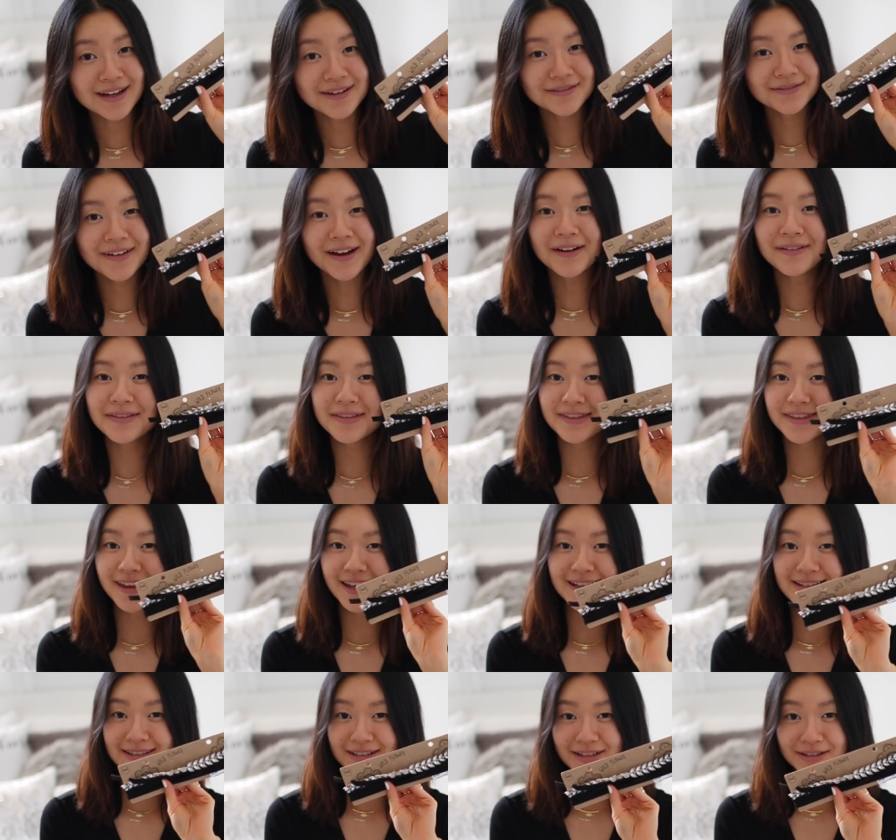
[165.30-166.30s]
I found
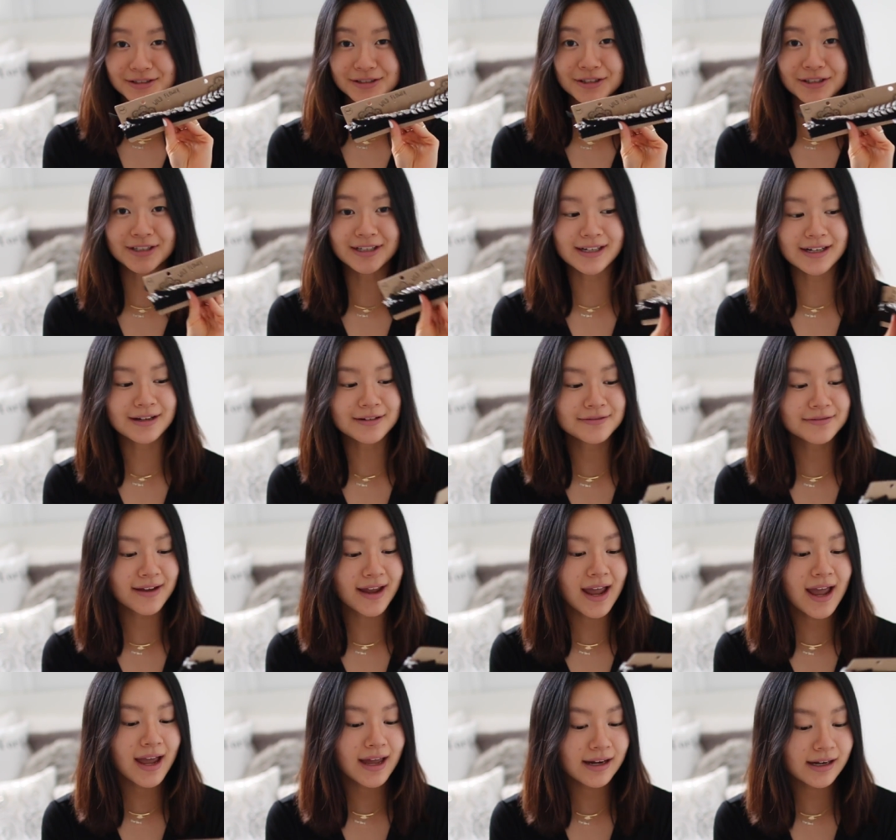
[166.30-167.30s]
this alternative
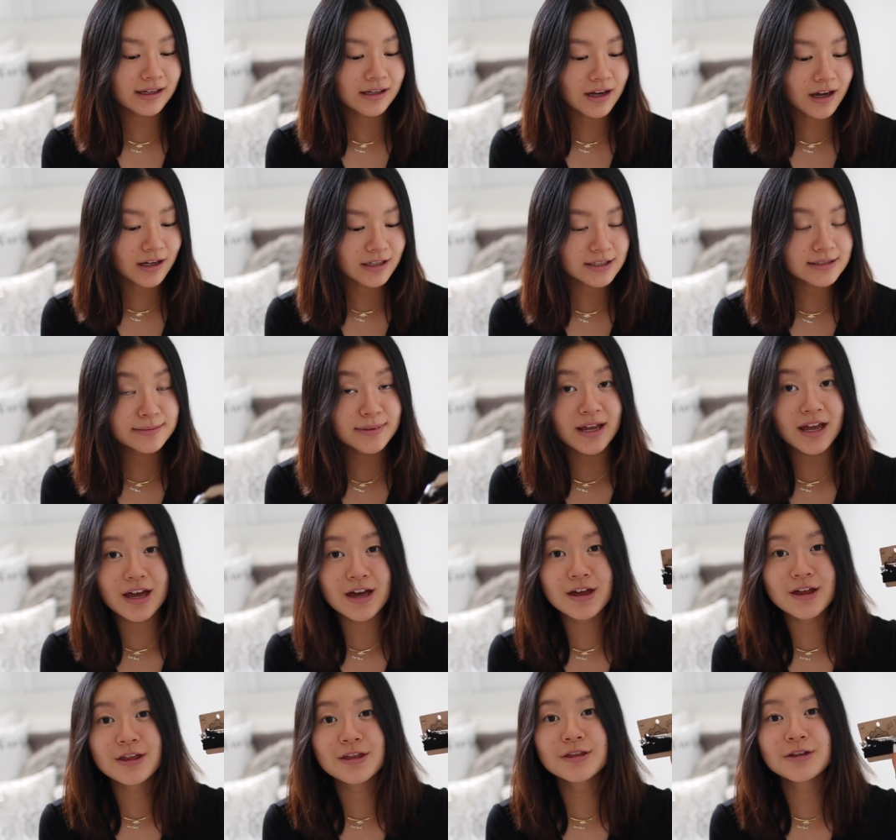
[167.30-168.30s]
and it cost
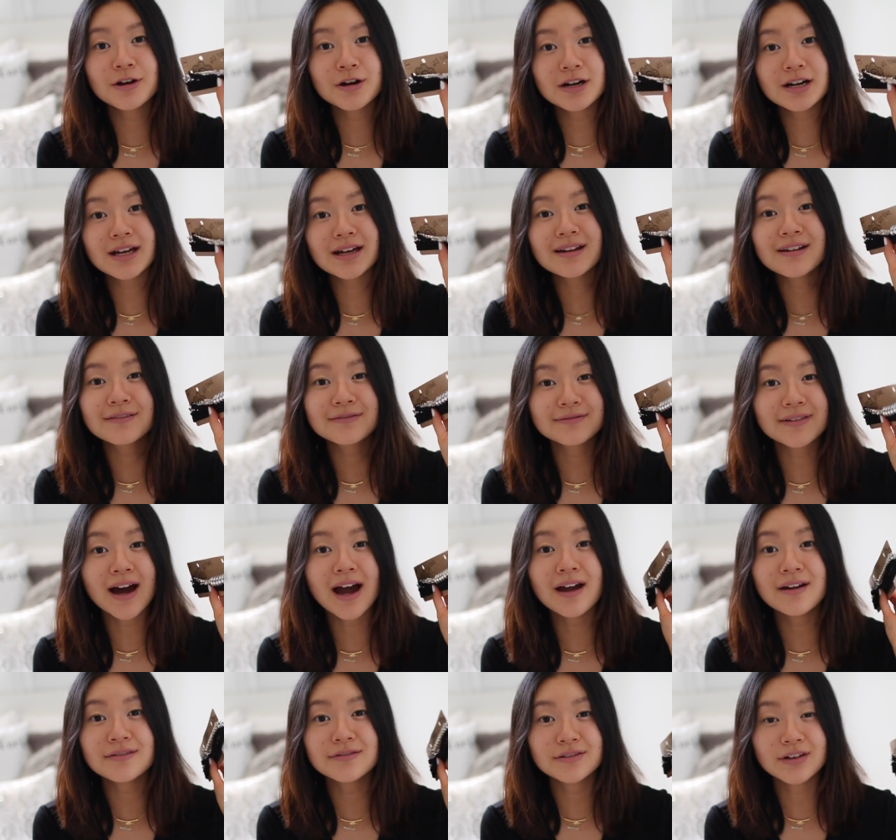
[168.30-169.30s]
me
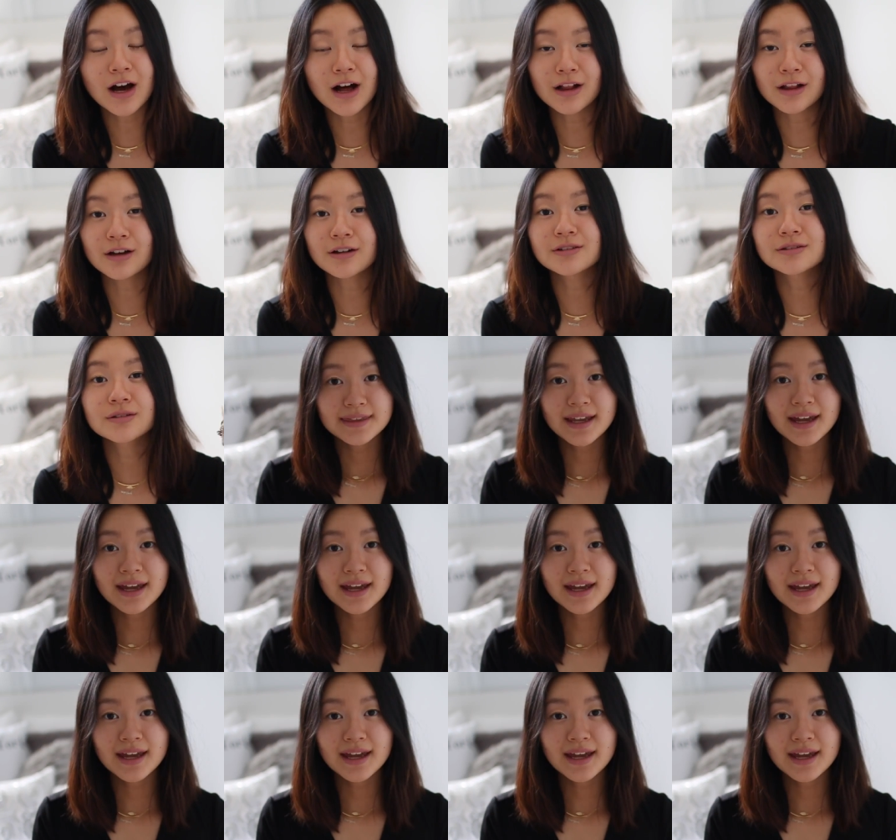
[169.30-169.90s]
thirty-five dollars.